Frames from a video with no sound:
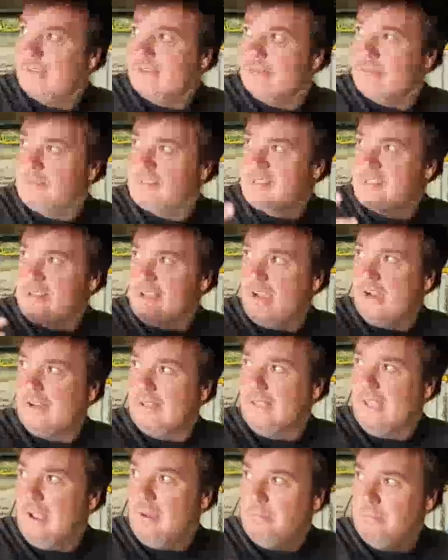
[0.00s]
It was
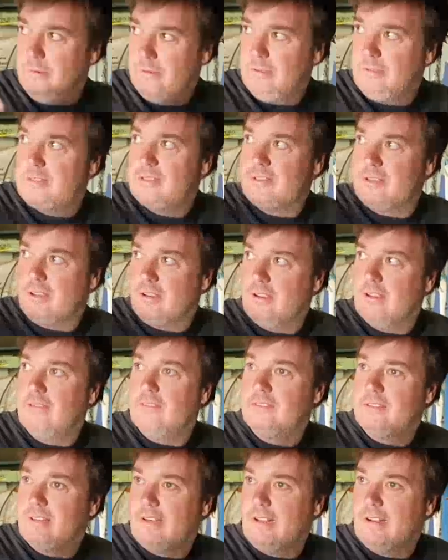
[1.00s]
starting our boost
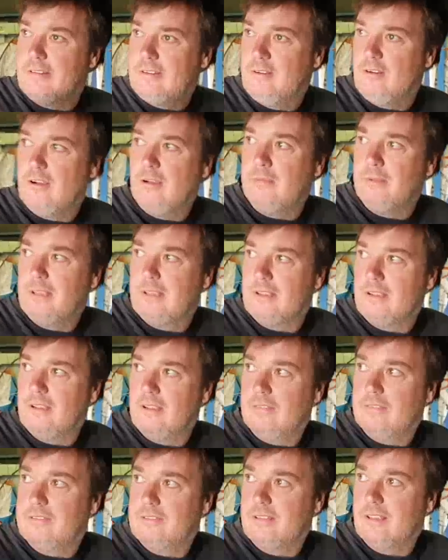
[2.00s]
curves and our timing
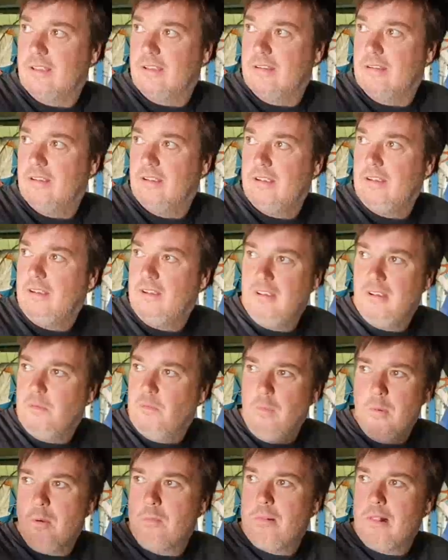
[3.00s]
curves. So
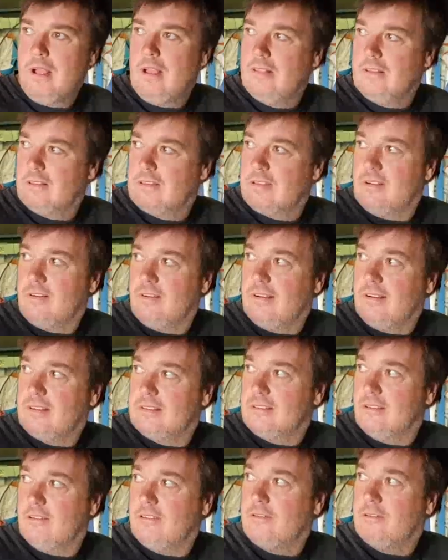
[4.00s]
we were blowing the tyres
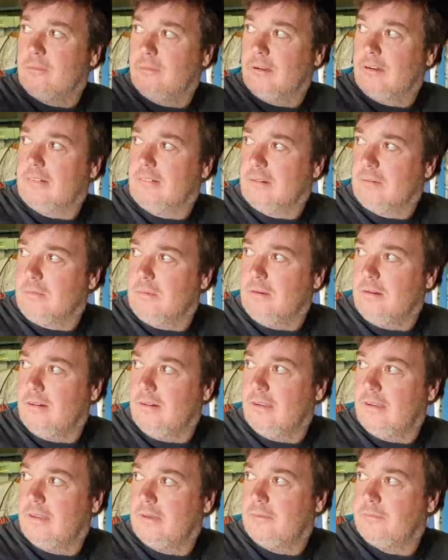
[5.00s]
off and wondering
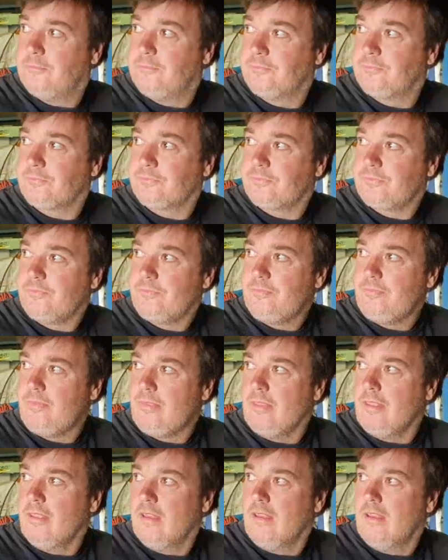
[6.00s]
why.
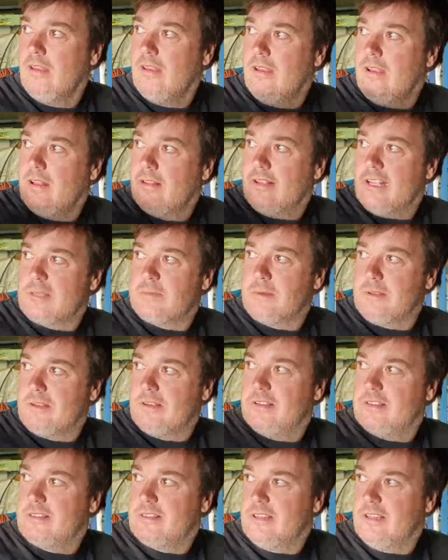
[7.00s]
That's
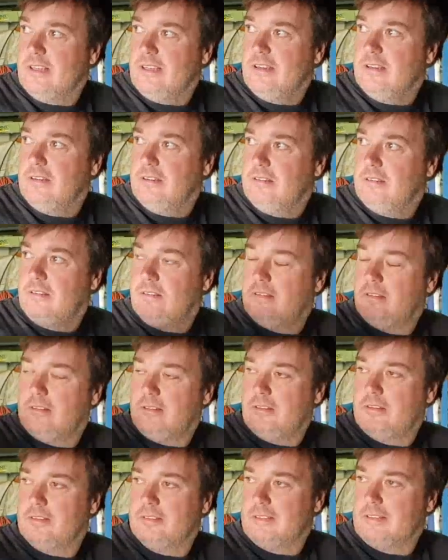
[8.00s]
because it
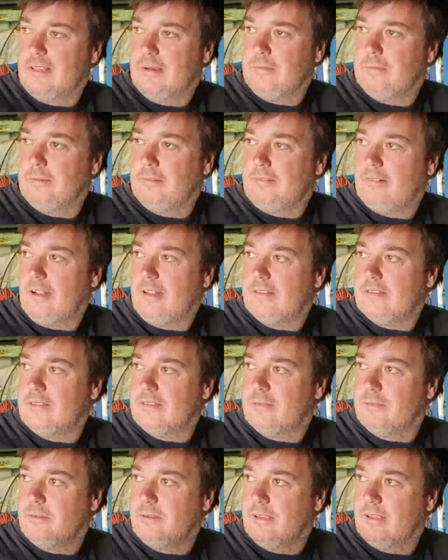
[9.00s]
took us a couple of runs
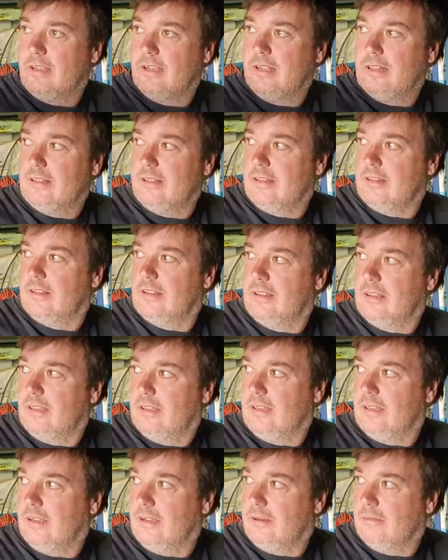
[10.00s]
to work out that
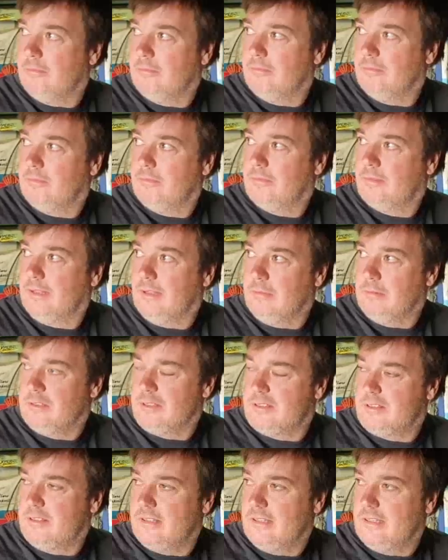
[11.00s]
it
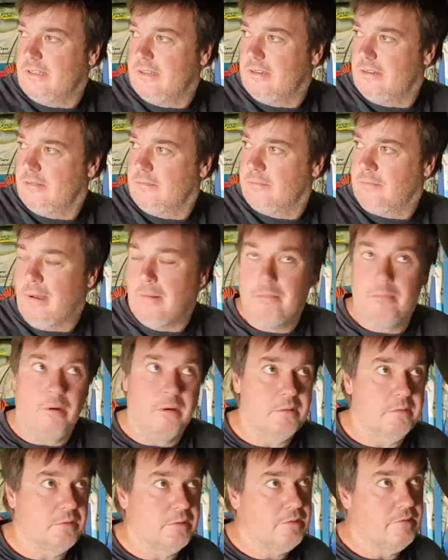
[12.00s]
was the bump
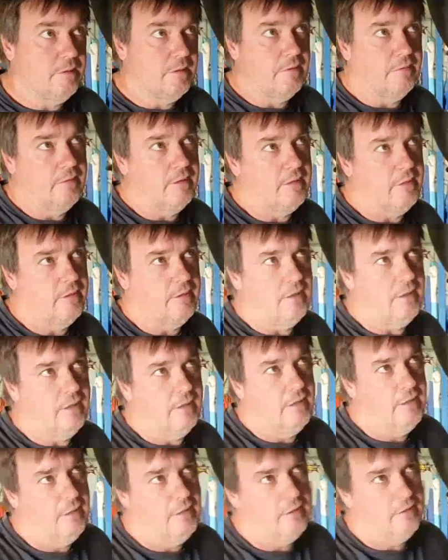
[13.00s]
box was triggering
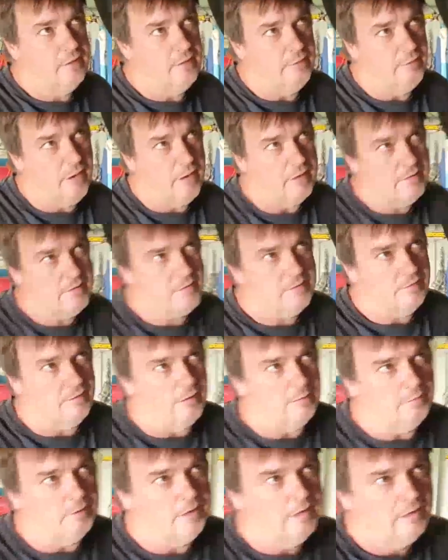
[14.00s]
the race
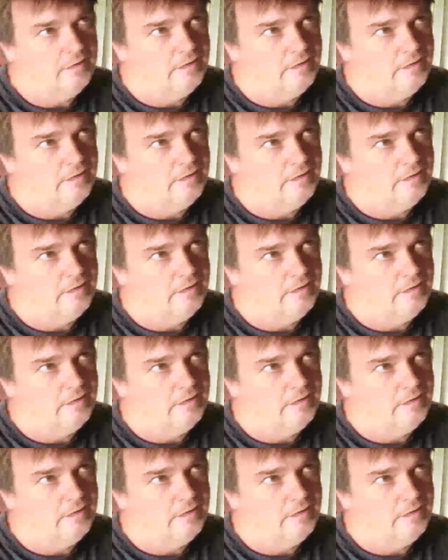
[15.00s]
timer.